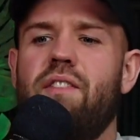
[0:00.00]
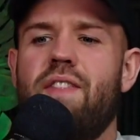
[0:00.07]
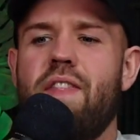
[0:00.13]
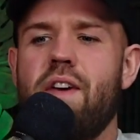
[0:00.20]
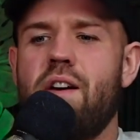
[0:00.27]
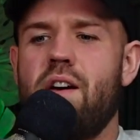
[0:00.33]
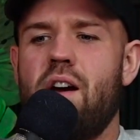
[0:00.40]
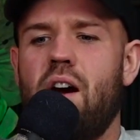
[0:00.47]

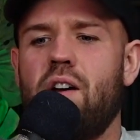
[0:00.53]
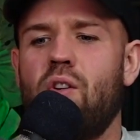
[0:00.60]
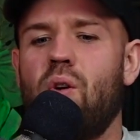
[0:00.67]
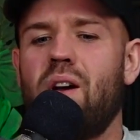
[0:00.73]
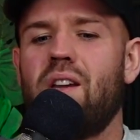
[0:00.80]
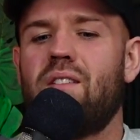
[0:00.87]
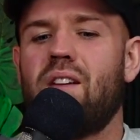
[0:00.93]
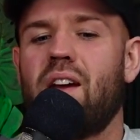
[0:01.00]
the
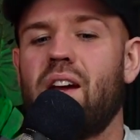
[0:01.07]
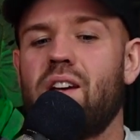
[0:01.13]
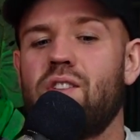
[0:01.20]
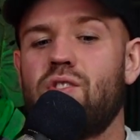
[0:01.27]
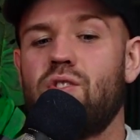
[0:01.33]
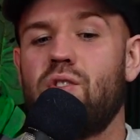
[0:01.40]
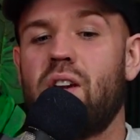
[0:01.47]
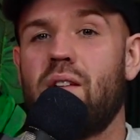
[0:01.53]
annoying thing
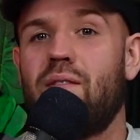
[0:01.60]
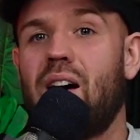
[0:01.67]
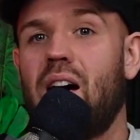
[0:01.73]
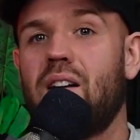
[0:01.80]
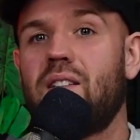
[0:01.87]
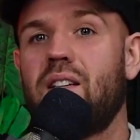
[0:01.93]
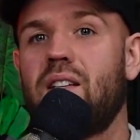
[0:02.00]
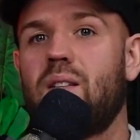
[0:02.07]
is you get
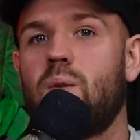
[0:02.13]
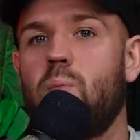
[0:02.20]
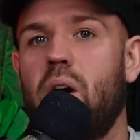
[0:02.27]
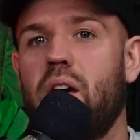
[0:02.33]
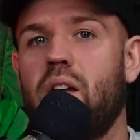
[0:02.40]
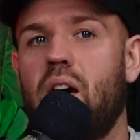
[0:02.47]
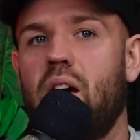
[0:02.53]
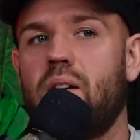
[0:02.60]
validated
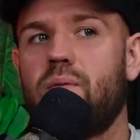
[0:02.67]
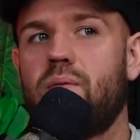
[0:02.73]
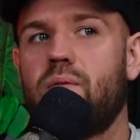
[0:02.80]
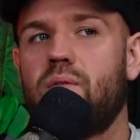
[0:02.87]
by that,